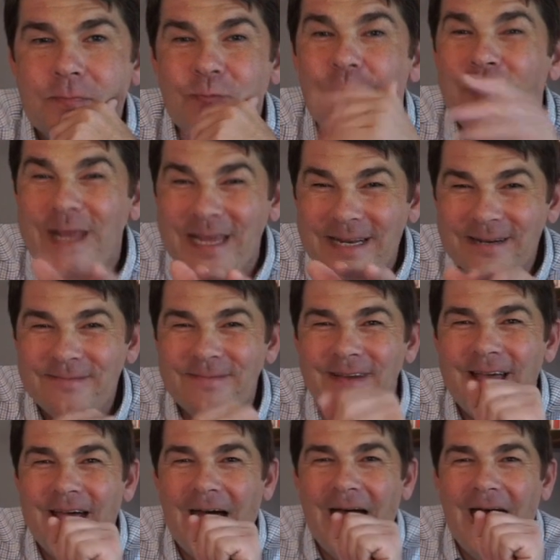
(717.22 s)
Read.
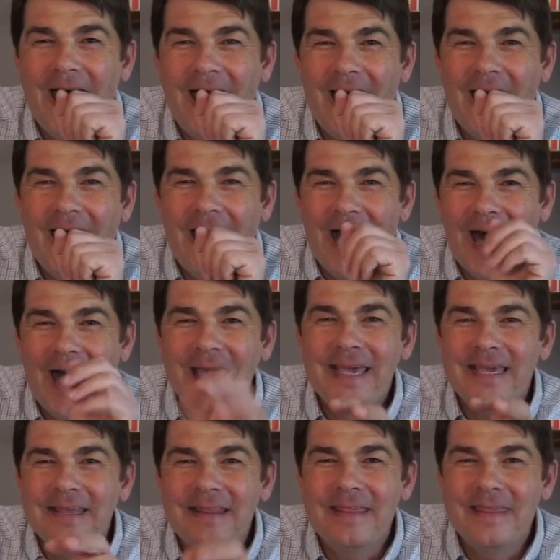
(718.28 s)
I
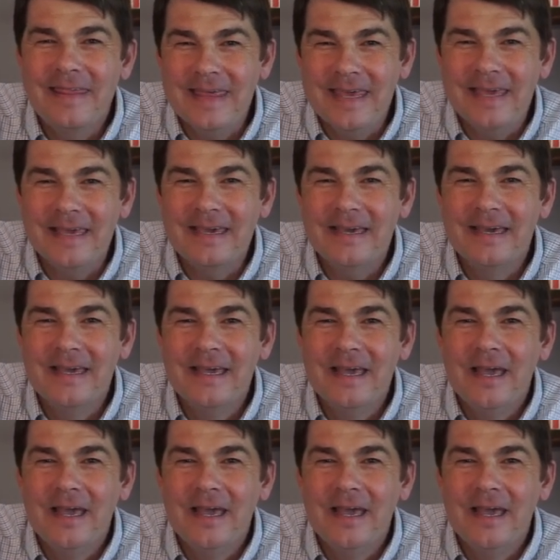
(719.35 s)
can think